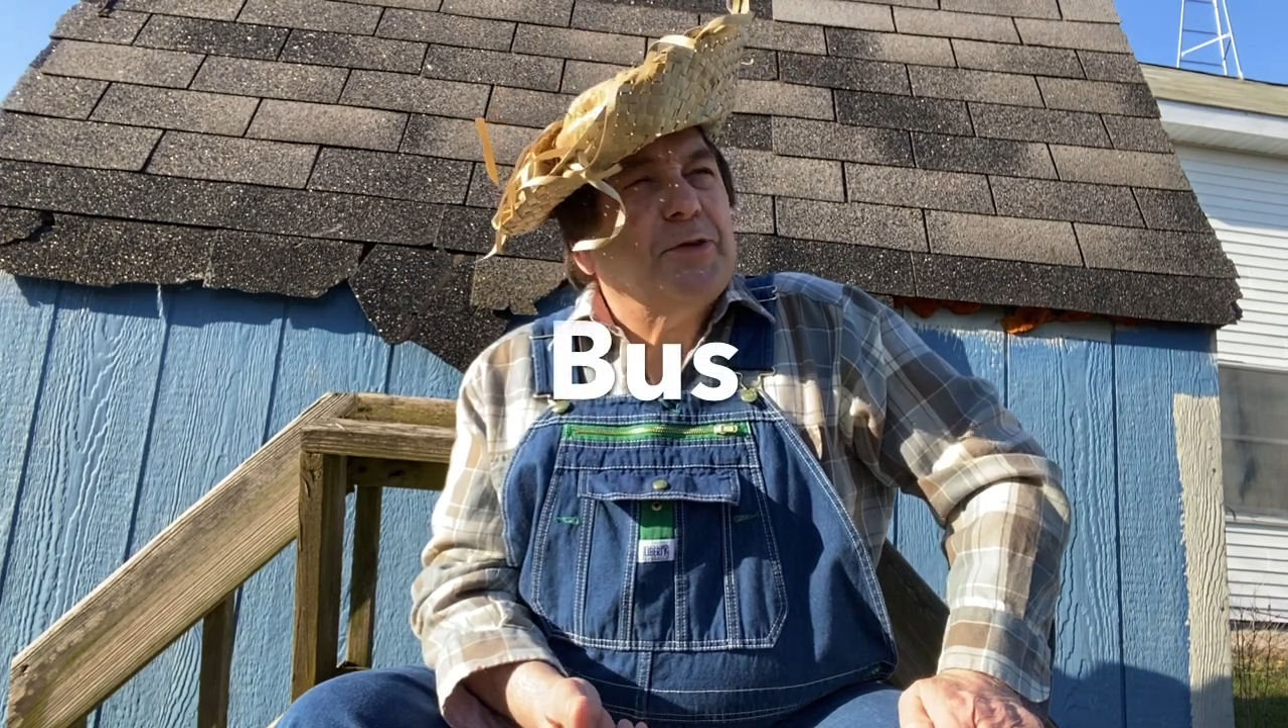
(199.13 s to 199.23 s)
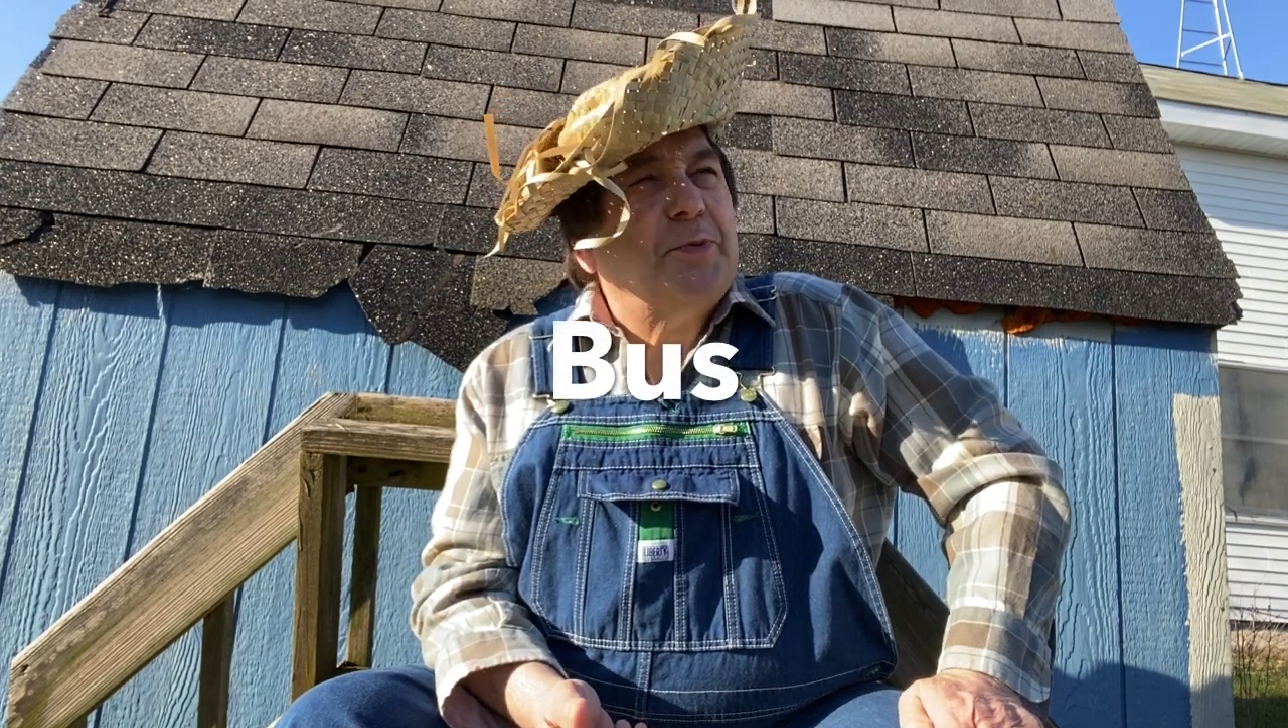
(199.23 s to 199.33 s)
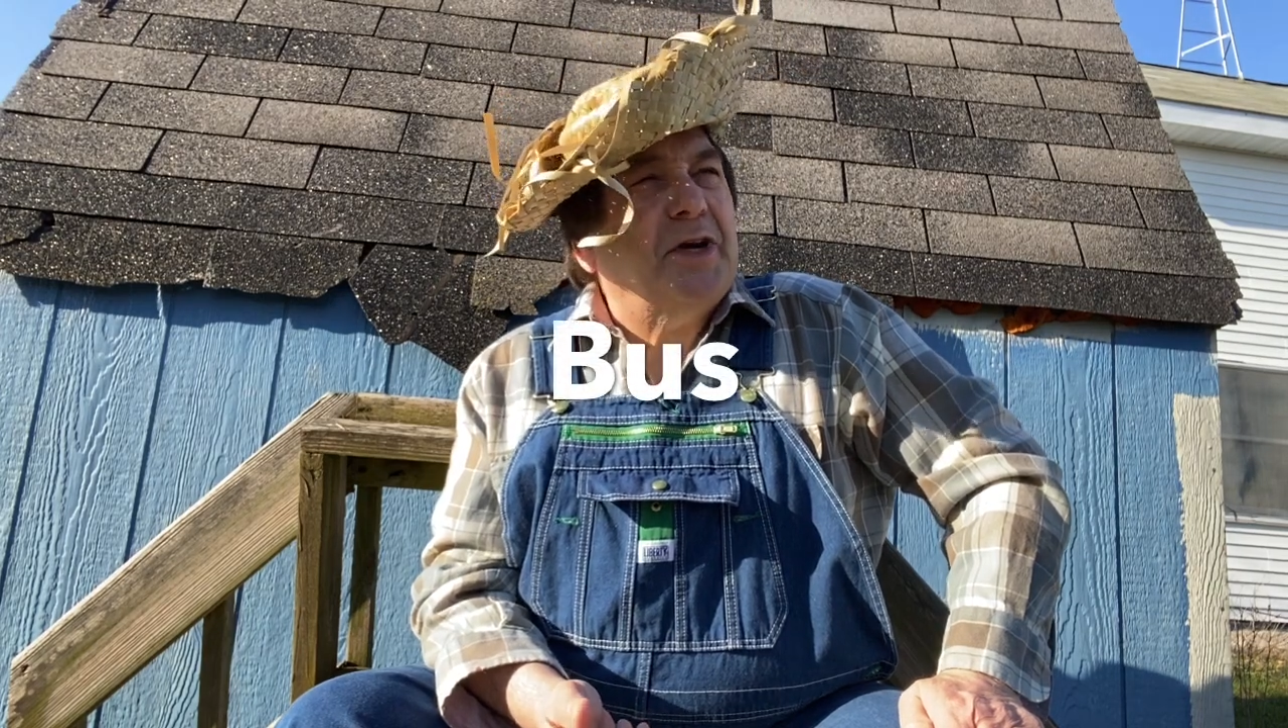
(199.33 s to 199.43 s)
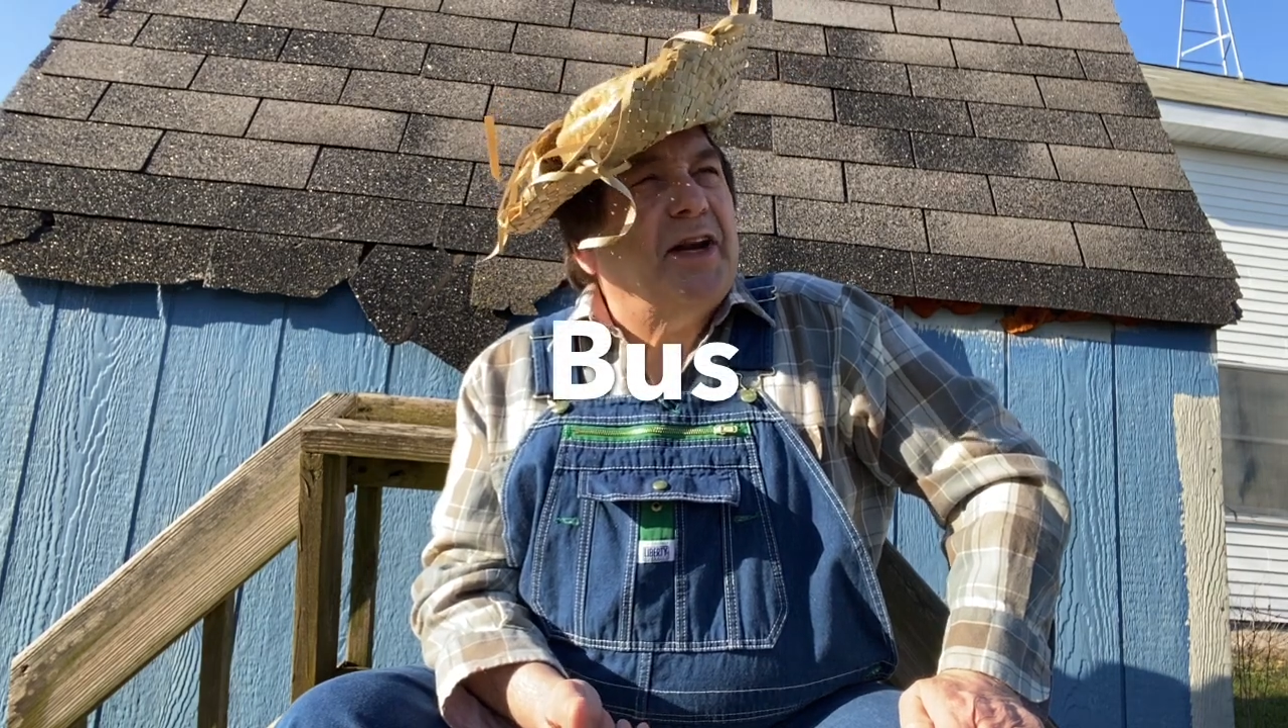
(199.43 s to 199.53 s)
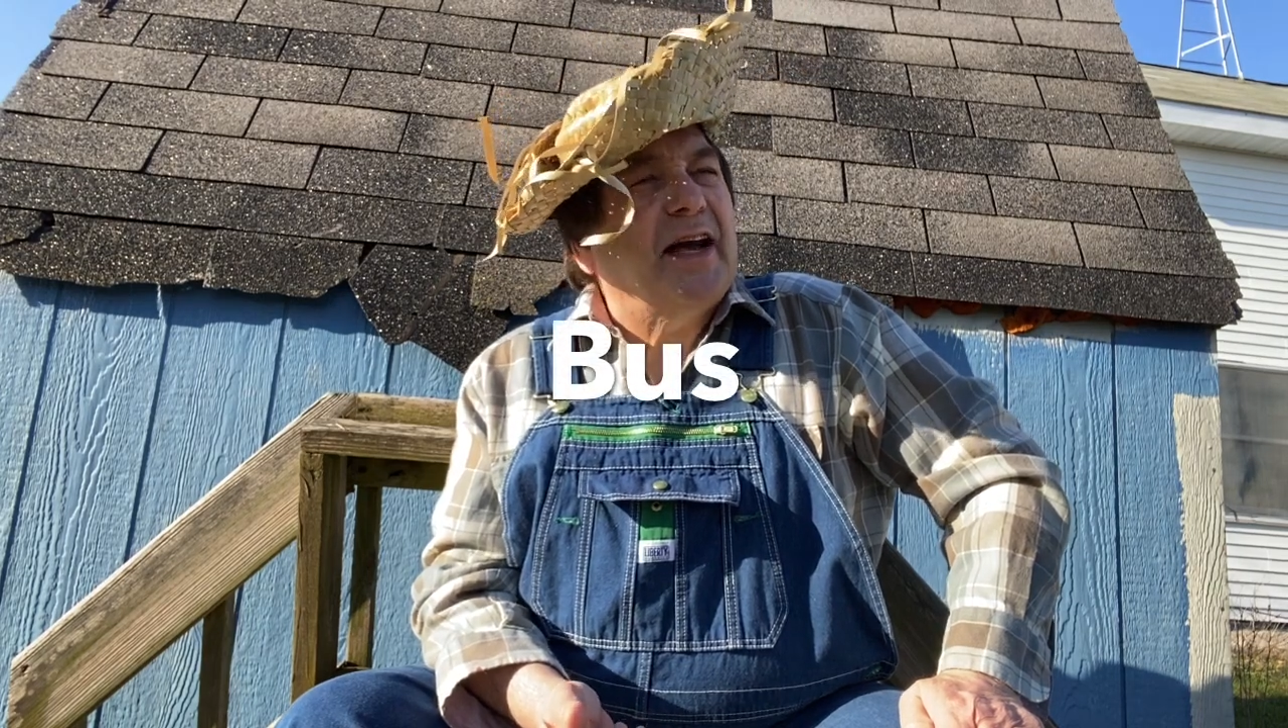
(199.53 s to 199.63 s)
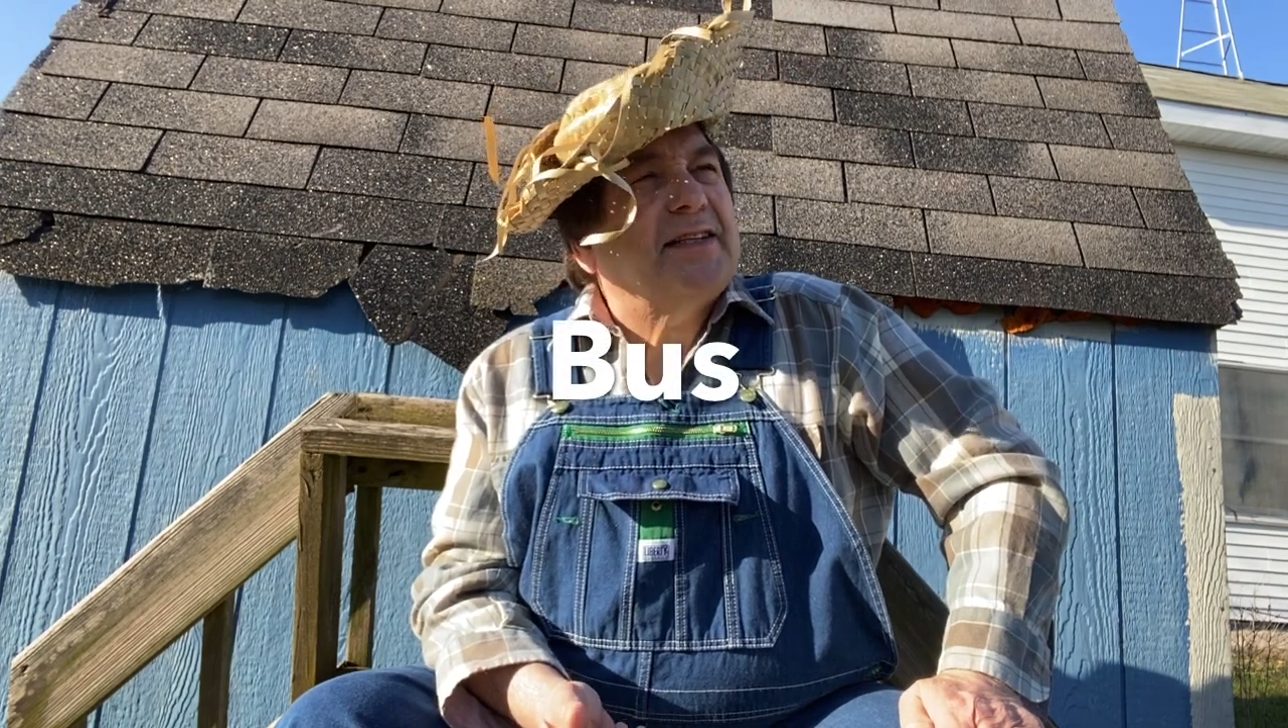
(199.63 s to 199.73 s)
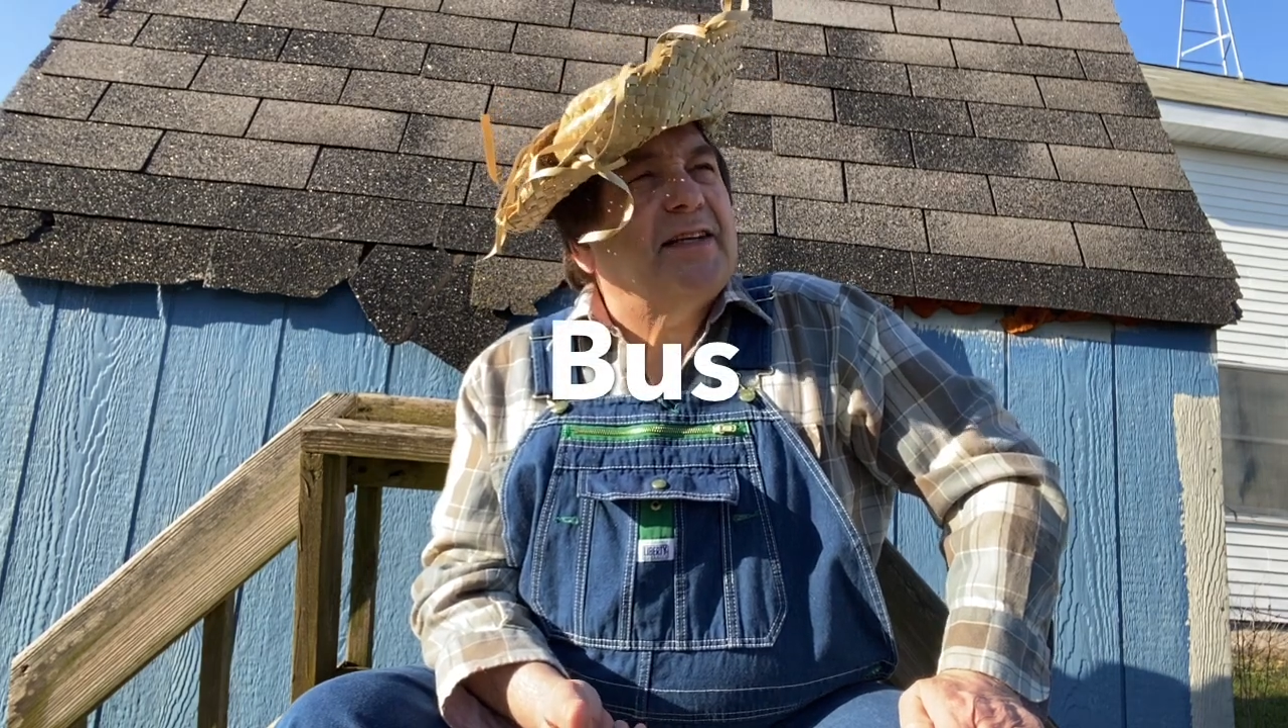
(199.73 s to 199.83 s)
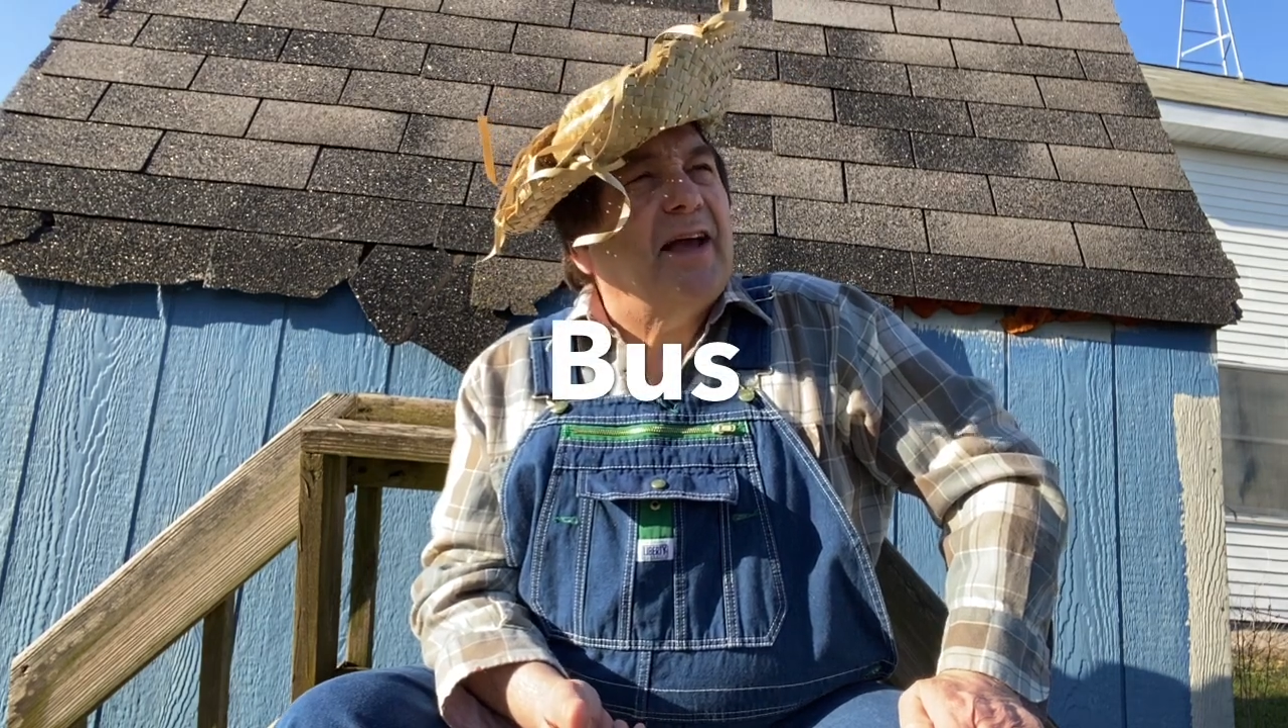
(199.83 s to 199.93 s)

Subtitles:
put an S